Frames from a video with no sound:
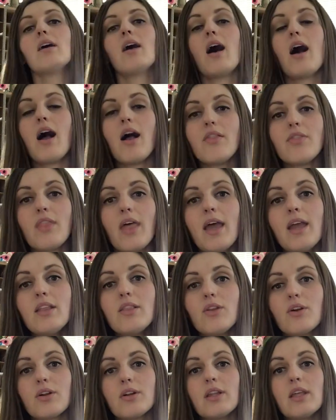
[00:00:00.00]
Online
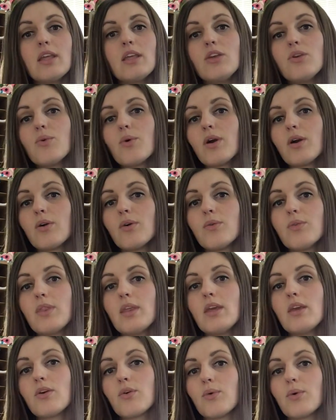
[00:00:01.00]
learning, you are
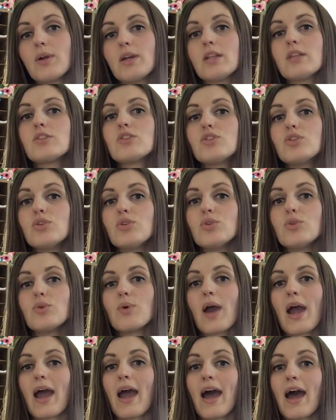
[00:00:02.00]
only going to
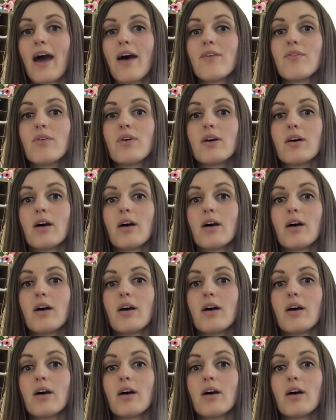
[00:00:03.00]
have